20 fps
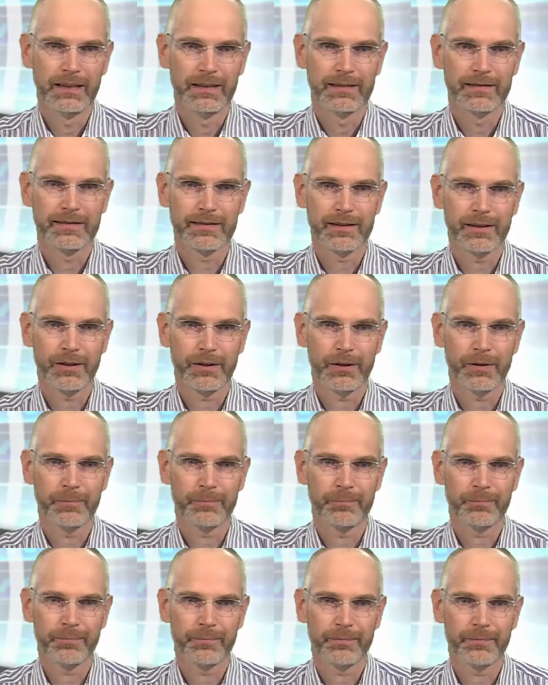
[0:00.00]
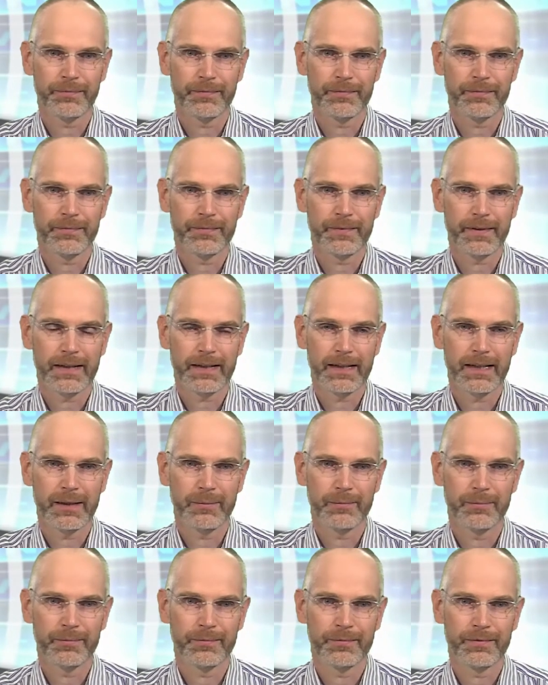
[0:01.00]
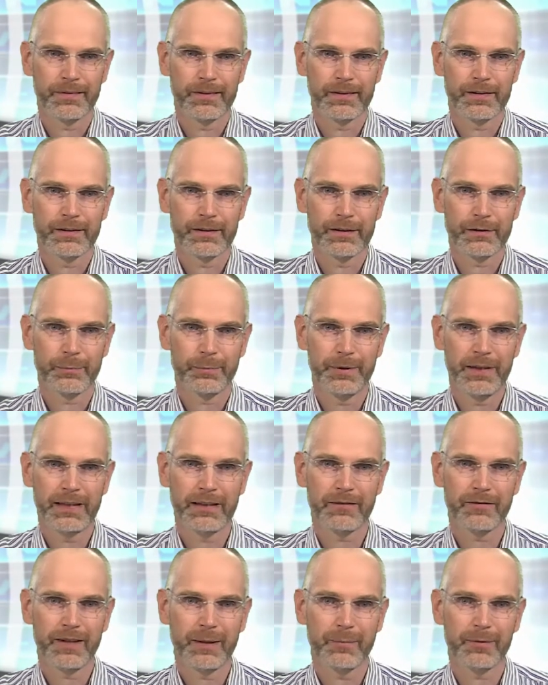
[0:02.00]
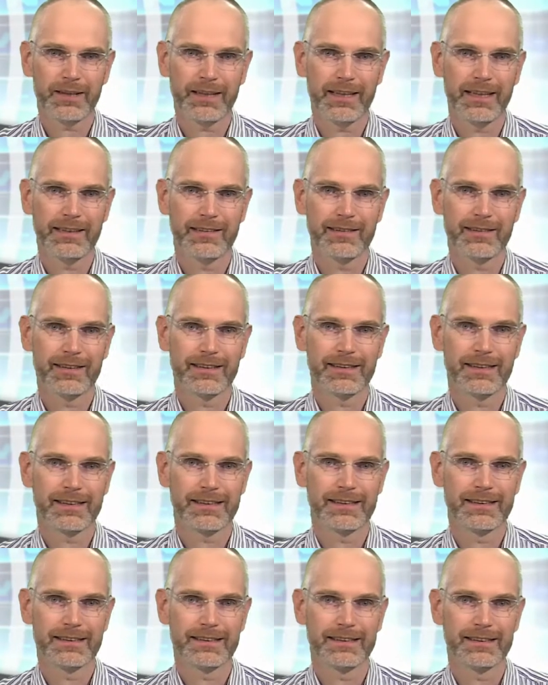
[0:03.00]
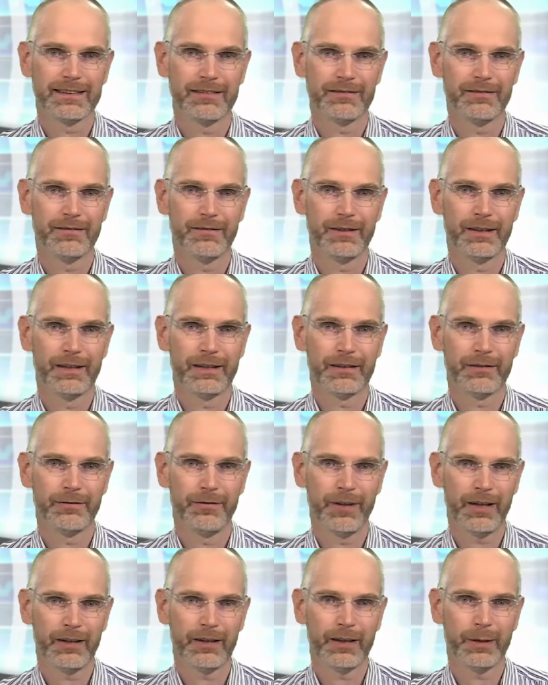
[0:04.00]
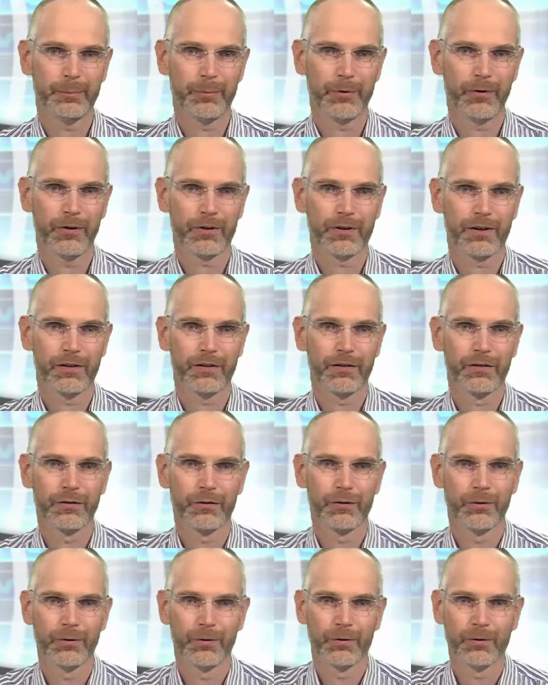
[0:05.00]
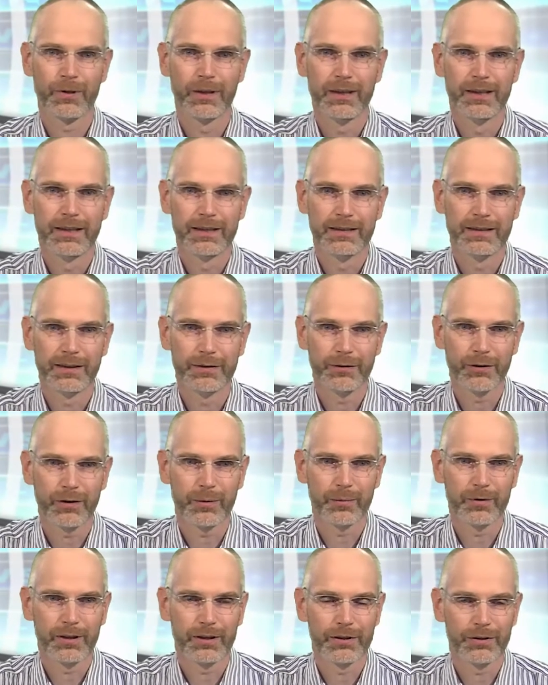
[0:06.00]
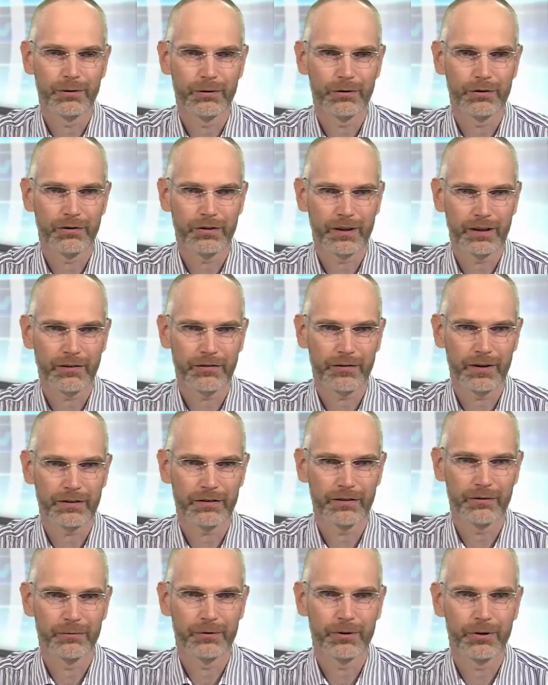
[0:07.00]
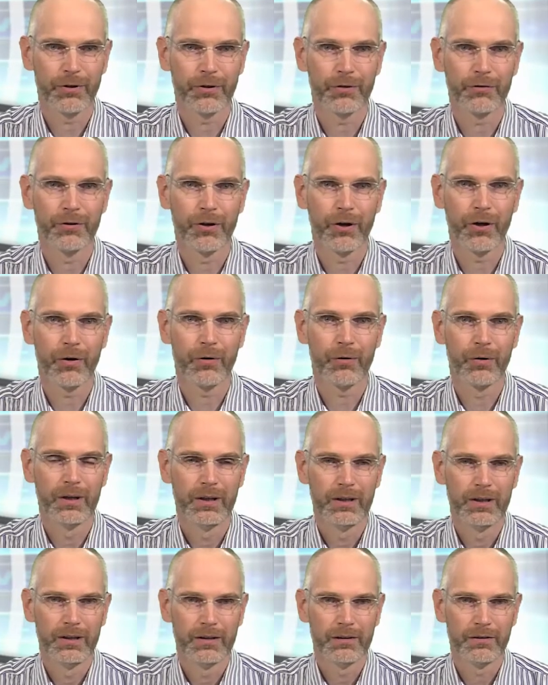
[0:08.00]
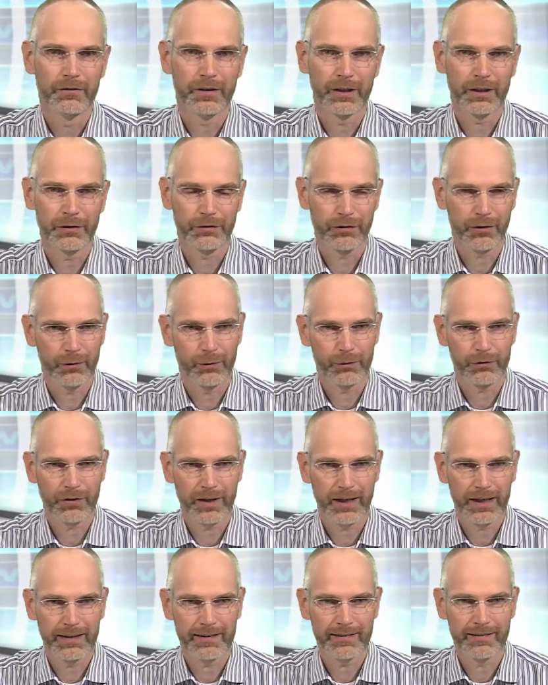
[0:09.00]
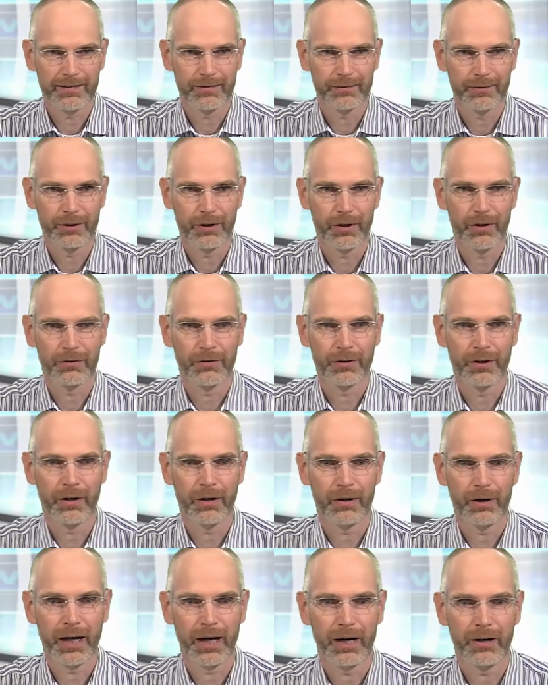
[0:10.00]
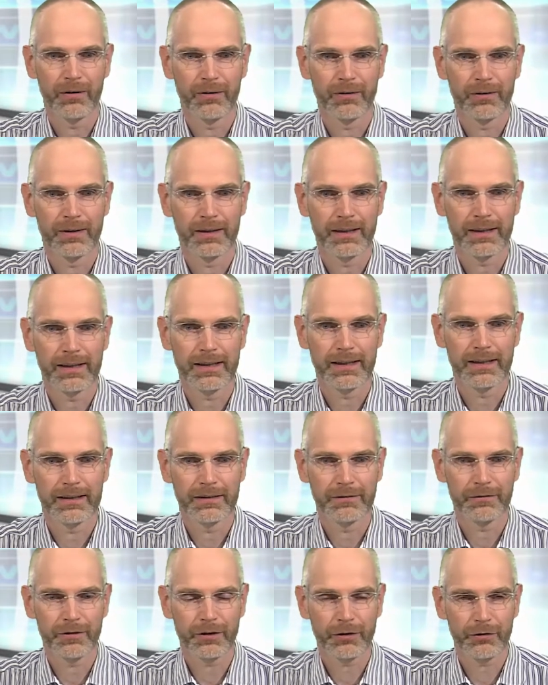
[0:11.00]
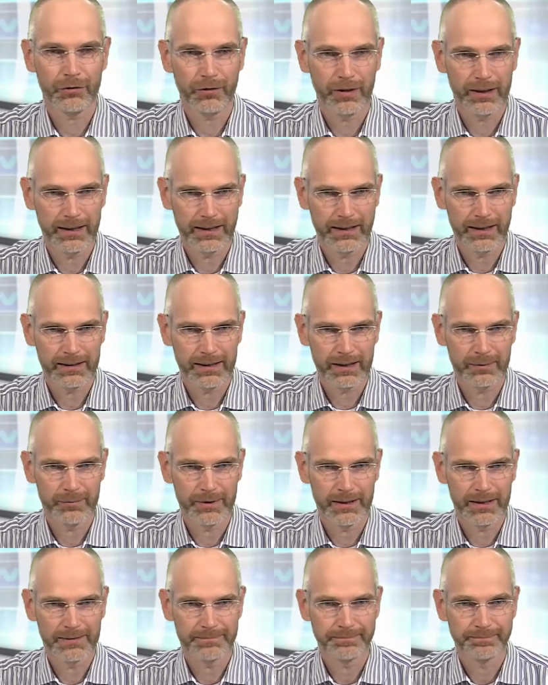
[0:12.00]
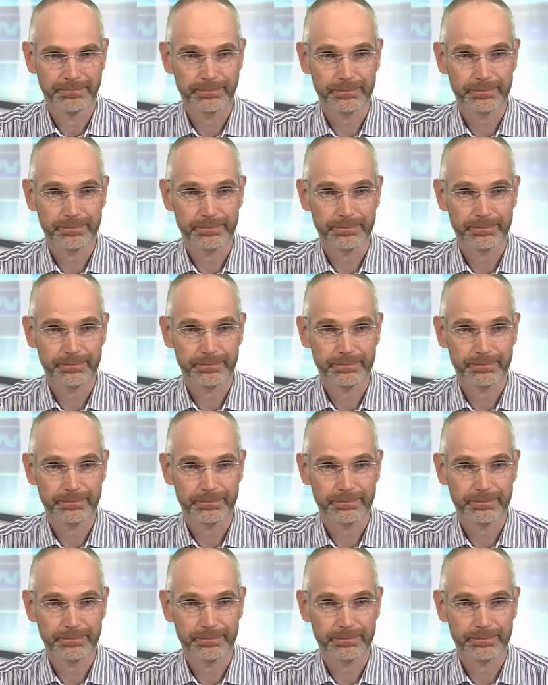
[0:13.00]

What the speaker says: So the speed of the application is very important to determine the user satisfaction. We all know very slow sites. We all know how frustrating that can be.